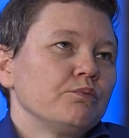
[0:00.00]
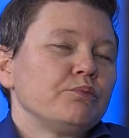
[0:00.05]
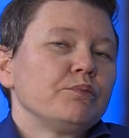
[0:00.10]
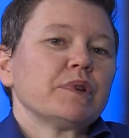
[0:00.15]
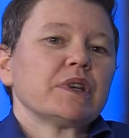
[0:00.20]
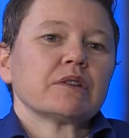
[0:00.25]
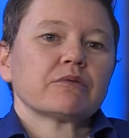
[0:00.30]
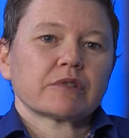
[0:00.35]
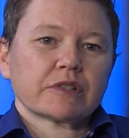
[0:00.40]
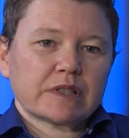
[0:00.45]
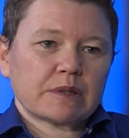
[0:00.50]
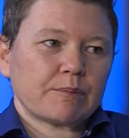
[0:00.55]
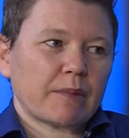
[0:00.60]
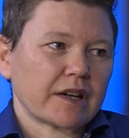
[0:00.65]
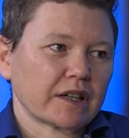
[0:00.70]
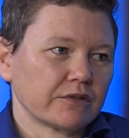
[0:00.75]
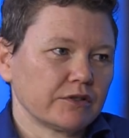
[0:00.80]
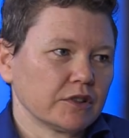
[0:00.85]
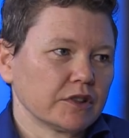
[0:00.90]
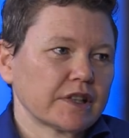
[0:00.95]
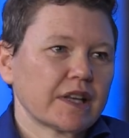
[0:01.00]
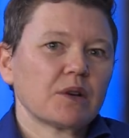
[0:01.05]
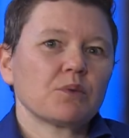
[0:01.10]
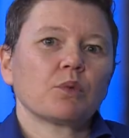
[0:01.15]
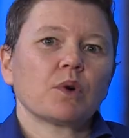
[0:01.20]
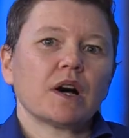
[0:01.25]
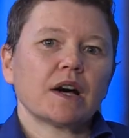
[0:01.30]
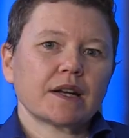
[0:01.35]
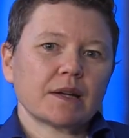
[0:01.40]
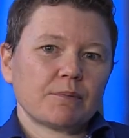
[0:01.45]
be respectful. They
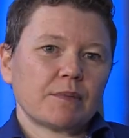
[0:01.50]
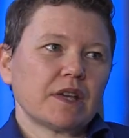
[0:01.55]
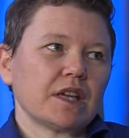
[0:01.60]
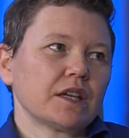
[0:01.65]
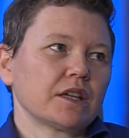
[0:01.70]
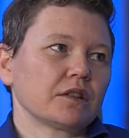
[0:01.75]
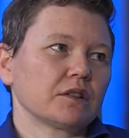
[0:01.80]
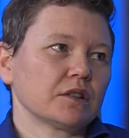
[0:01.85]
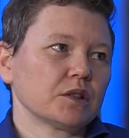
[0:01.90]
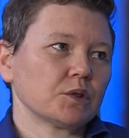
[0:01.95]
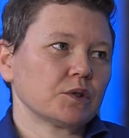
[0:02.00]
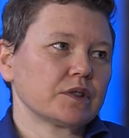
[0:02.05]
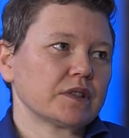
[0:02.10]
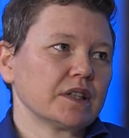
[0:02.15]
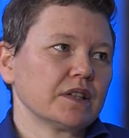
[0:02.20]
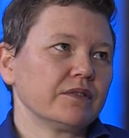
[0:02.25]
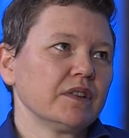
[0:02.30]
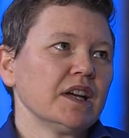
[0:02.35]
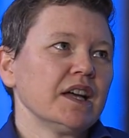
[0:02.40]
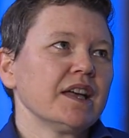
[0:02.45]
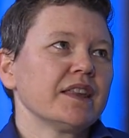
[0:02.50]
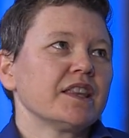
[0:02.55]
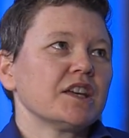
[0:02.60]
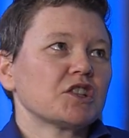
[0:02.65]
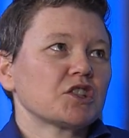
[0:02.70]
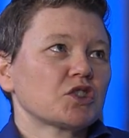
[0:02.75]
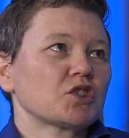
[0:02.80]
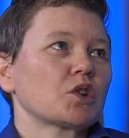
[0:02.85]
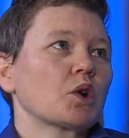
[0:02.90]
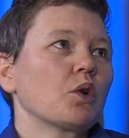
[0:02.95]
want to be inclusive. They
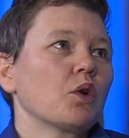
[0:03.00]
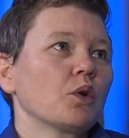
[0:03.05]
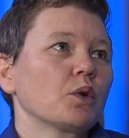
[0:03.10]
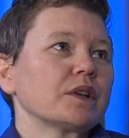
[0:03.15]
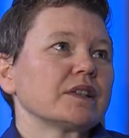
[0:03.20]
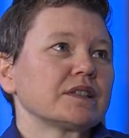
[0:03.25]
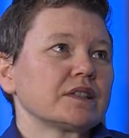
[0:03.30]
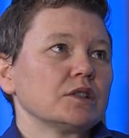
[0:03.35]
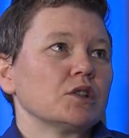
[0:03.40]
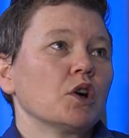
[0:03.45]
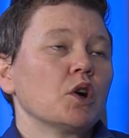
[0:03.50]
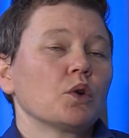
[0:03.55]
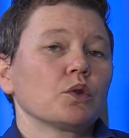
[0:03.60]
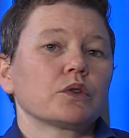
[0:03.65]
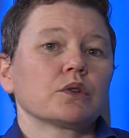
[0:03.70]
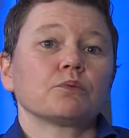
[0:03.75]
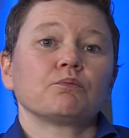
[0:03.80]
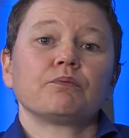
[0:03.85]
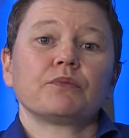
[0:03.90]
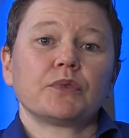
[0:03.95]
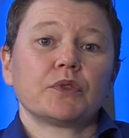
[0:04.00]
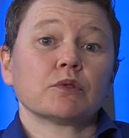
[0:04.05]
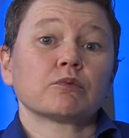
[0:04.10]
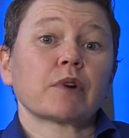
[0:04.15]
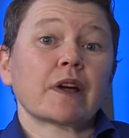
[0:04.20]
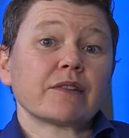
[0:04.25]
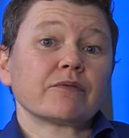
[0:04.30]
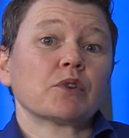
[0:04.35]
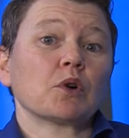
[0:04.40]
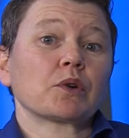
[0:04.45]
just don't always know the
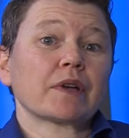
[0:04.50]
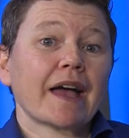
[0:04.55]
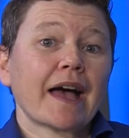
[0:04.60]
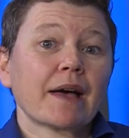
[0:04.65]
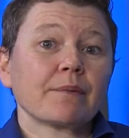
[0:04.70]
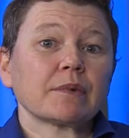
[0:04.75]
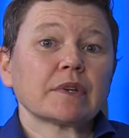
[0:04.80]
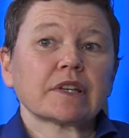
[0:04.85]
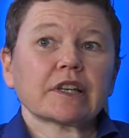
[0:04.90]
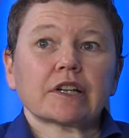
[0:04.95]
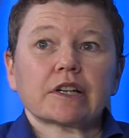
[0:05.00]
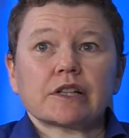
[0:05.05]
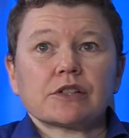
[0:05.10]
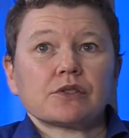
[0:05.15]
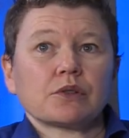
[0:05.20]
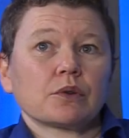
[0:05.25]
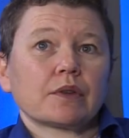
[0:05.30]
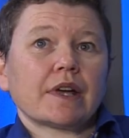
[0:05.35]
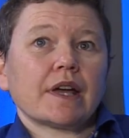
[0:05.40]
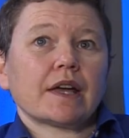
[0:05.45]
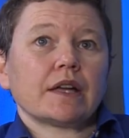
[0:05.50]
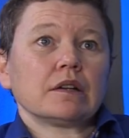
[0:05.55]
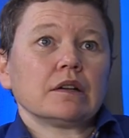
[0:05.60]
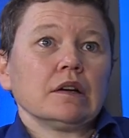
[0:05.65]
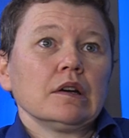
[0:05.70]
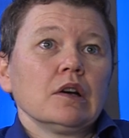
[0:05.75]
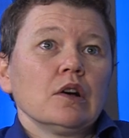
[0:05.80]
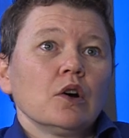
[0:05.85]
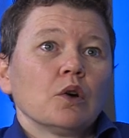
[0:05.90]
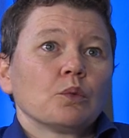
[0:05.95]
right vocabulary. So then
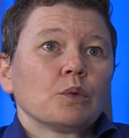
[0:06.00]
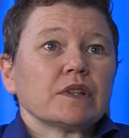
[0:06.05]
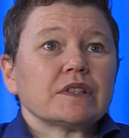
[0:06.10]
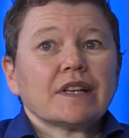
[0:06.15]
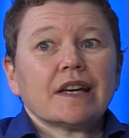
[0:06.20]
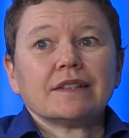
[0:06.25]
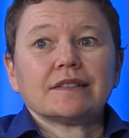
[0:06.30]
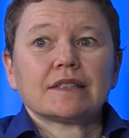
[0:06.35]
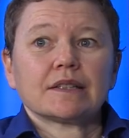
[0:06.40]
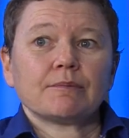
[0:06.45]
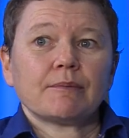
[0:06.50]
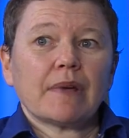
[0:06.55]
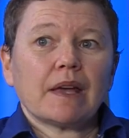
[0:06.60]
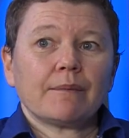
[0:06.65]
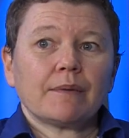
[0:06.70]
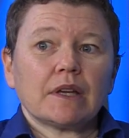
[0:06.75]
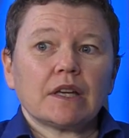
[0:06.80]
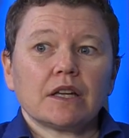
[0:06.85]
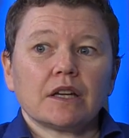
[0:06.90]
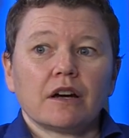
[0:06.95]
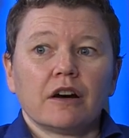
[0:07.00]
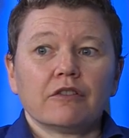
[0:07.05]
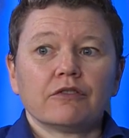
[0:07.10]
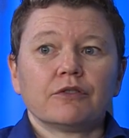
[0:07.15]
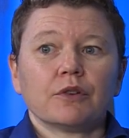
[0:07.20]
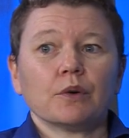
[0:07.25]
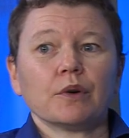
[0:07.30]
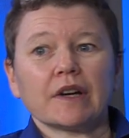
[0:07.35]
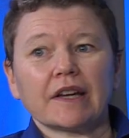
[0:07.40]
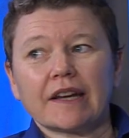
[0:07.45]
we tend to maybe
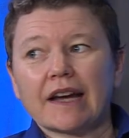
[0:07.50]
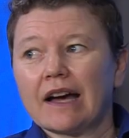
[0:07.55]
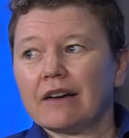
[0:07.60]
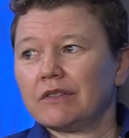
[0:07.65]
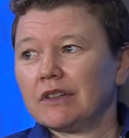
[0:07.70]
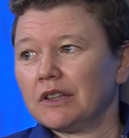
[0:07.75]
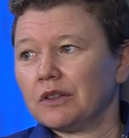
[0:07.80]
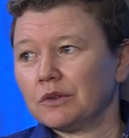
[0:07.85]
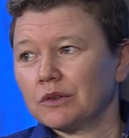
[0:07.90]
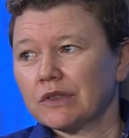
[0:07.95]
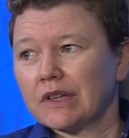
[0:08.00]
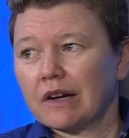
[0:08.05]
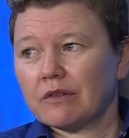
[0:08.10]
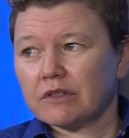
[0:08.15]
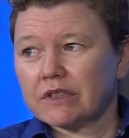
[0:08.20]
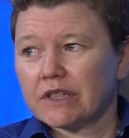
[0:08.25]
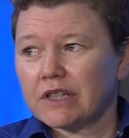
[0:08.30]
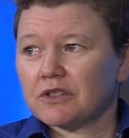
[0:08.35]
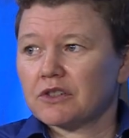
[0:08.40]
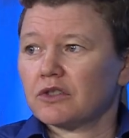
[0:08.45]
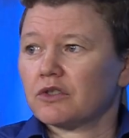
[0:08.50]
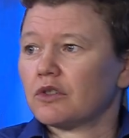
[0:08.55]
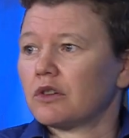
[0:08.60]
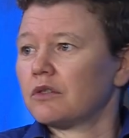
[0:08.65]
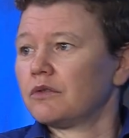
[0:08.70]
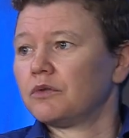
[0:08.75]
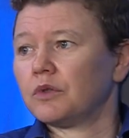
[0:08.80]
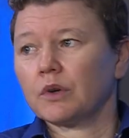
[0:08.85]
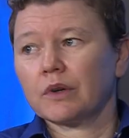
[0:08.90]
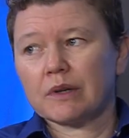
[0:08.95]
avoid having those conversations or
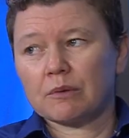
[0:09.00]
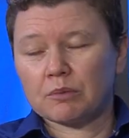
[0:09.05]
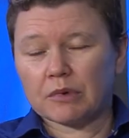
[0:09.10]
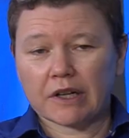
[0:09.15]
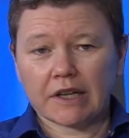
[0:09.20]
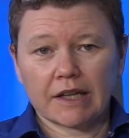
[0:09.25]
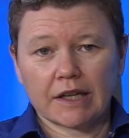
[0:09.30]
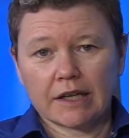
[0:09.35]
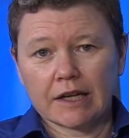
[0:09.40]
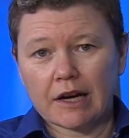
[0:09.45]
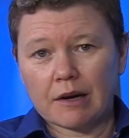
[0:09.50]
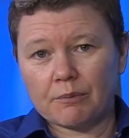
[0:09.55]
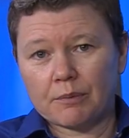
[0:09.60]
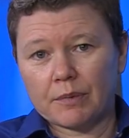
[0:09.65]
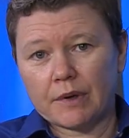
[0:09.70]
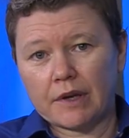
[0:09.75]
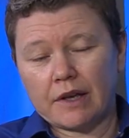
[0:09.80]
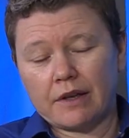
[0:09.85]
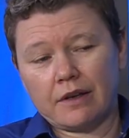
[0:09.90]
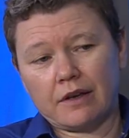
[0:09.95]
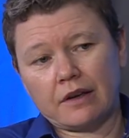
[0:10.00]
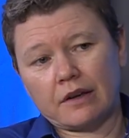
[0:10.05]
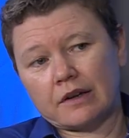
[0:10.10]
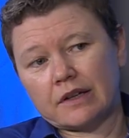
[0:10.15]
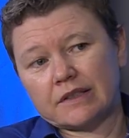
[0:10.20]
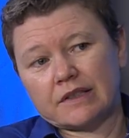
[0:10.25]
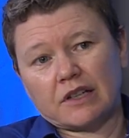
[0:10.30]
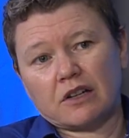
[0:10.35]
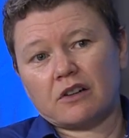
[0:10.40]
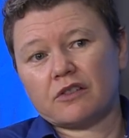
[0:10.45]
avoid bringing it up
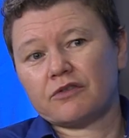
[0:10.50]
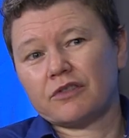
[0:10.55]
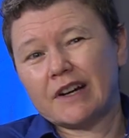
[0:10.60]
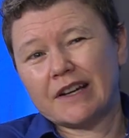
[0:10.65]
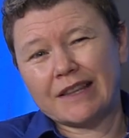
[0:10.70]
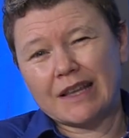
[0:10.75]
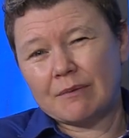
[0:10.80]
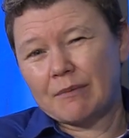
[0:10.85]
because they're afraid they